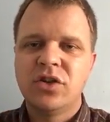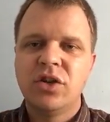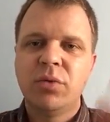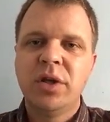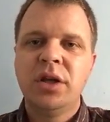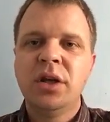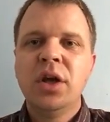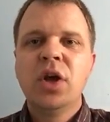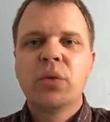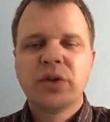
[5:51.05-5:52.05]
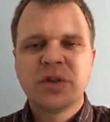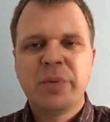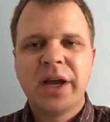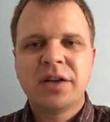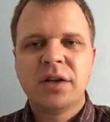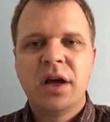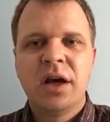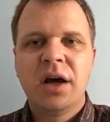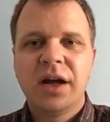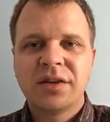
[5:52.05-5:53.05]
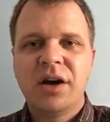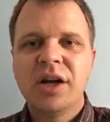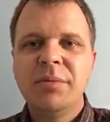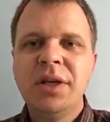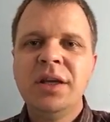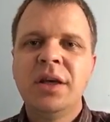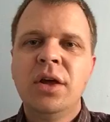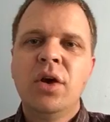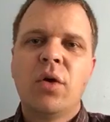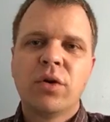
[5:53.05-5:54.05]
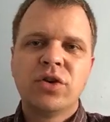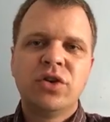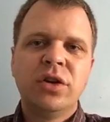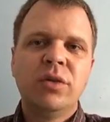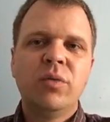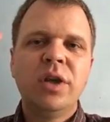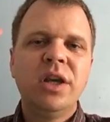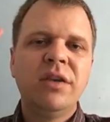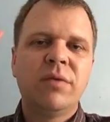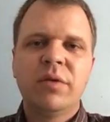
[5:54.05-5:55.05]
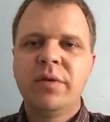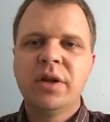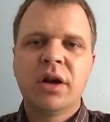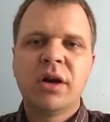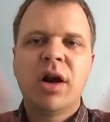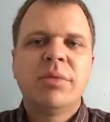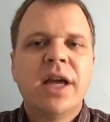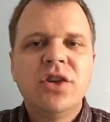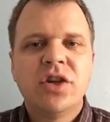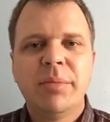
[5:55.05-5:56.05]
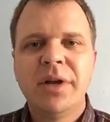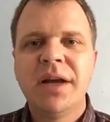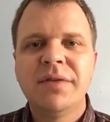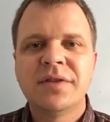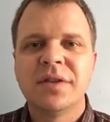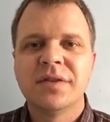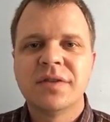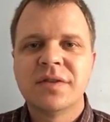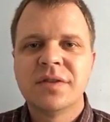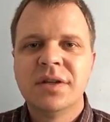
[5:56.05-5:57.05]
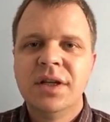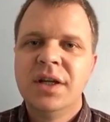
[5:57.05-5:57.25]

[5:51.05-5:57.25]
Should we respect autonomy, or should we fulfill our obligation of beneficence?